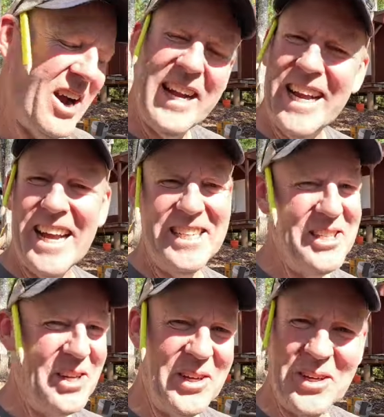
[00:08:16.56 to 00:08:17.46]
right,
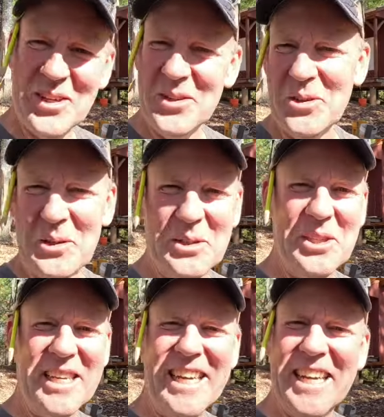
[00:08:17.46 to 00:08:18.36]
guys, we'll
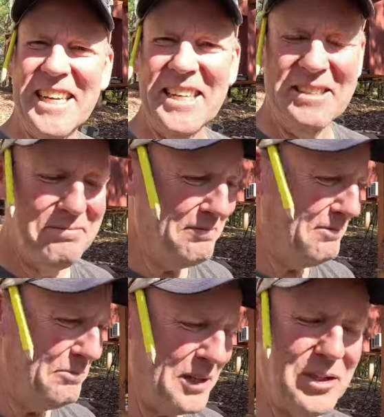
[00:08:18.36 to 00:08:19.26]
see you
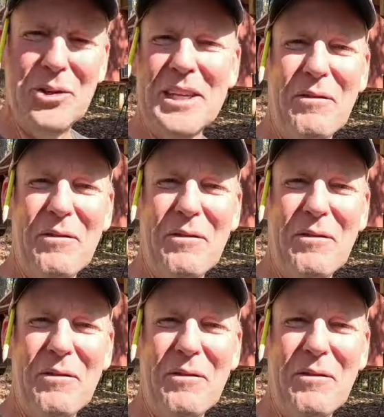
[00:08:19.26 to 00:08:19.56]
as soon as I